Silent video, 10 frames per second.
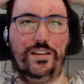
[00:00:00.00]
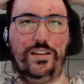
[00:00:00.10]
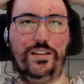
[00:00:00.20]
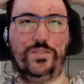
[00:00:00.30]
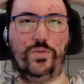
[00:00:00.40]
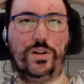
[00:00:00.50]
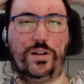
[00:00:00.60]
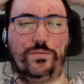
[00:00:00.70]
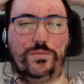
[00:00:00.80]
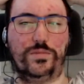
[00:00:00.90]
is what
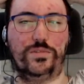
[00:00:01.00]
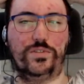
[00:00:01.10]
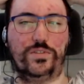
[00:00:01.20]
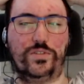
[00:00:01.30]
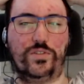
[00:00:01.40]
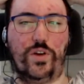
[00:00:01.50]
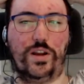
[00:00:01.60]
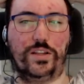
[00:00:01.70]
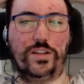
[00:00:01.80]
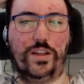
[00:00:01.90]
I'm trying
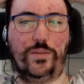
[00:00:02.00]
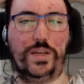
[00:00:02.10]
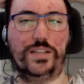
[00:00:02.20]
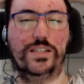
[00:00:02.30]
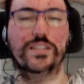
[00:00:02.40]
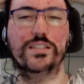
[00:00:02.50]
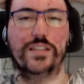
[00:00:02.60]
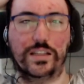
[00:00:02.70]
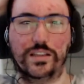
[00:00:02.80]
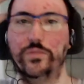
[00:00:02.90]
to think because this is
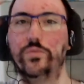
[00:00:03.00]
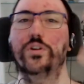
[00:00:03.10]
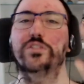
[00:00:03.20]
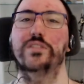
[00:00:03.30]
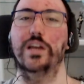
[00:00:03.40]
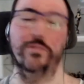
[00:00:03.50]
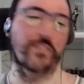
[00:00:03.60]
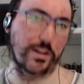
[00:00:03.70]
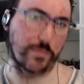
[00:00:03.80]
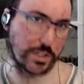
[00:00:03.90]
like the worst type of
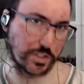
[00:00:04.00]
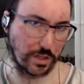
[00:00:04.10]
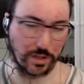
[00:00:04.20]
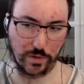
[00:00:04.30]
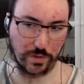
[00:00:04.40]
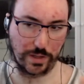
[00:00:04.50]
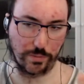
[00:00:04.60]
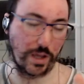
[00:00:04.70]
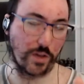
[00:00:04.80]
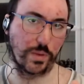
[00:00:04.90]
animation to in
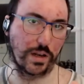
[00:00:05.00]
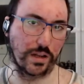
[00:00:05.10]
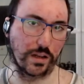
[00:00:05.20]
my opinion